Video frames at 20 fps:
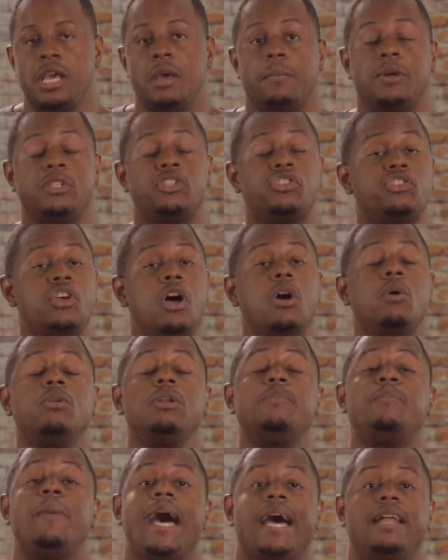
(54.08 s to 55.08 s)
But
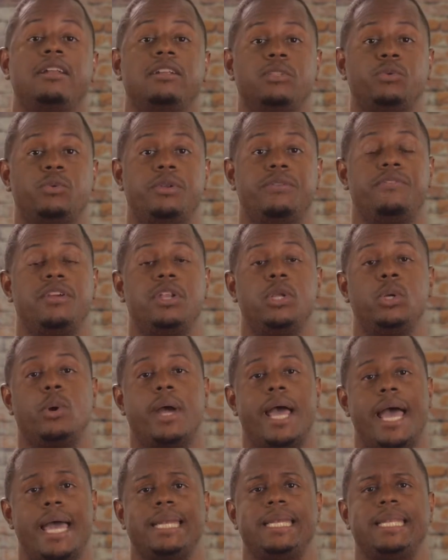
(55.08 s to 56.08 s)
sound partners with video
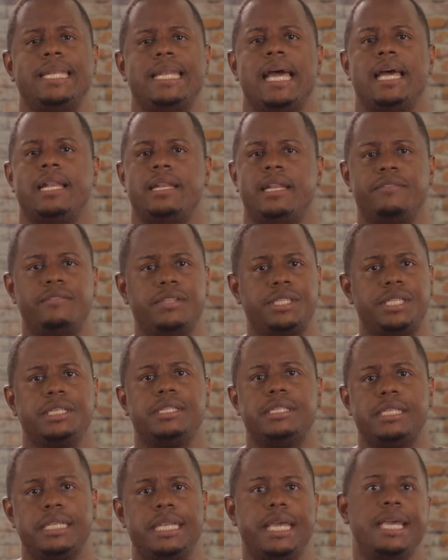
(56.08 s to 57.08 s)
hand in hand. Ever
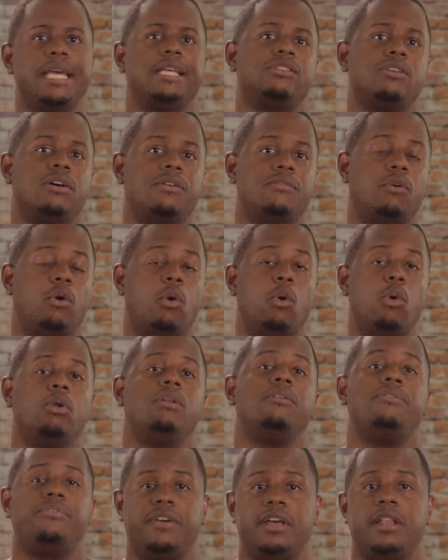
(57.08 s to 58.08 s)
since the days of
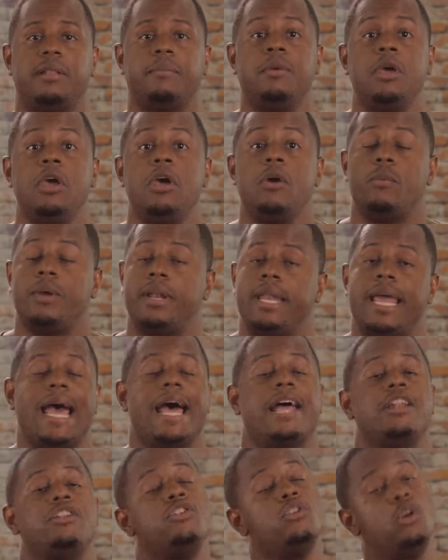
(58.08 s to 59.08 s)
old film, when they
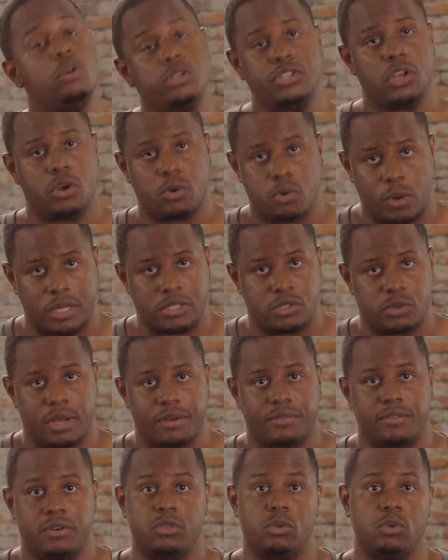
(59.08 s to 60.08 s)
had no sound
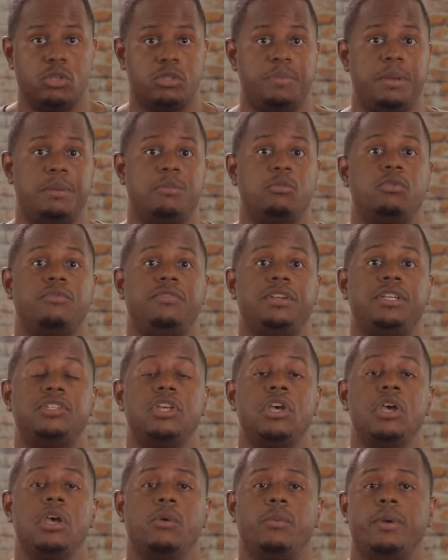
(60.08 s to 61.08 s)
whatsoever, those B-movies,
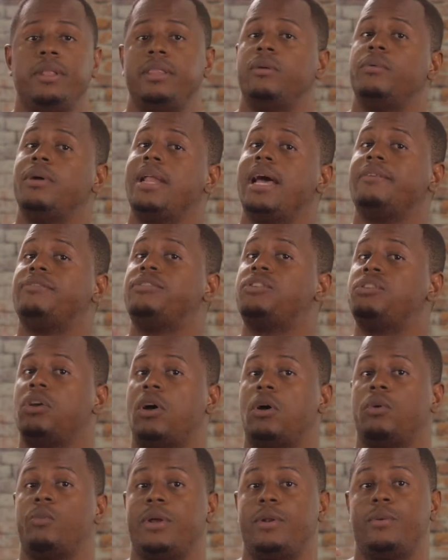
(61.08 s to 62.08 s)
when they would have
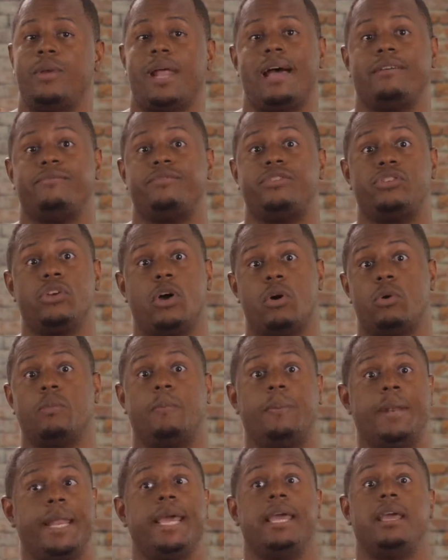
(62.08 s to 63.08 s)
sound, where they would have
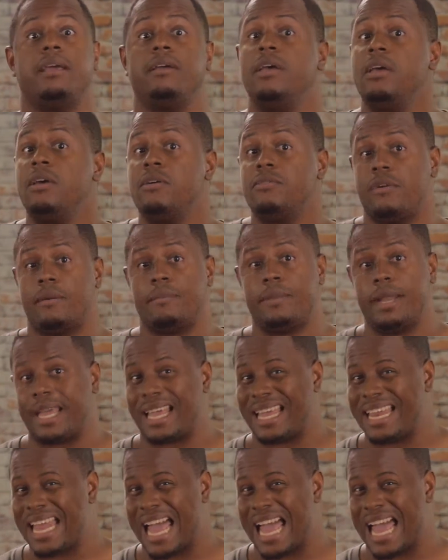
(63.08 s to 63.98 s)
sound playing from like an